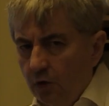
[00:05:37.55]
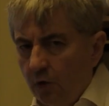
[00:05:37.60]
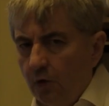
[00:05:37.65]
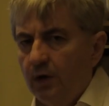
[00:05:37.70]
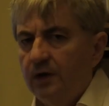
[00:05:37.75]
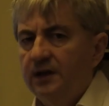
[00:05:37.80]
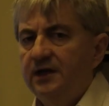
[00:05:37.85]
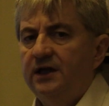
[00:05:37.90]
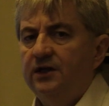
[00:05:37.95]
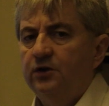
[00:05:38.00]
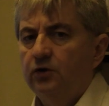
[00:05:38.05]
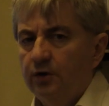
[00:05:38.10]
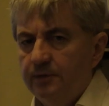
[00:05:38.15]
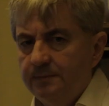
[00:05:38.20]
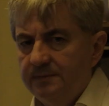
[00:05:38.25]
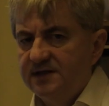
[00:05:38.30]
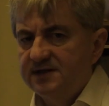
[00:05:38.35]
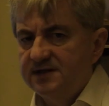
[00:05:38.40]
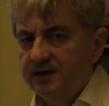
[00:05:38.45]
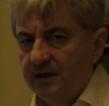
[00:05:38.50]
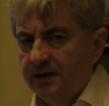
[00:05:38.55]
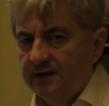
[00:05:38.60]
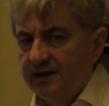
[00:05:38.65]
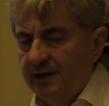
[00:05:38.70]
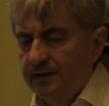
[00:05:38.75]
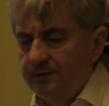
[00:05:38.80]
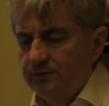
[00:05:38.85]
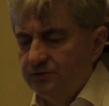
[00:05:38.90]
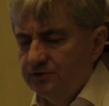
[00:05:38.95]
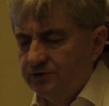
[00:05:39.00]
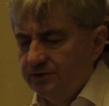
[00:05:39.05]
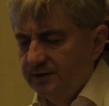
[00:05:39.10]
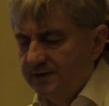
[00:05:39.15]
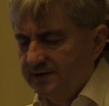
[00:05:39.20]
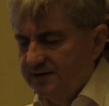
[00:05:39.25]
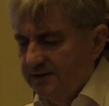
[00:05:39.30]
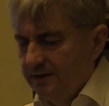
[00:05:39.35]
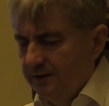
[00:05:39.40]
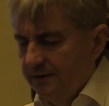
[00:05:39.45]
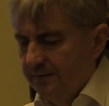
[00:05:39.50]
only non-bizarre
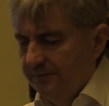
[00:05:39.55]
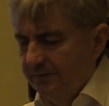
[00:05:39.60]
delusions